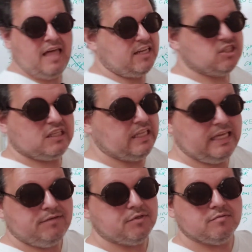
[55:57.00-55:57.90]
and just
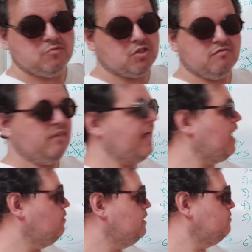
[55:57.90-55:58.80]
leaves, just flat
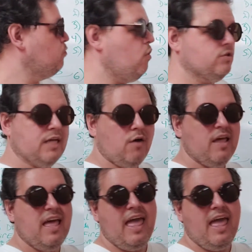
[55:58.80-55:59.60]
out leaves, walks out.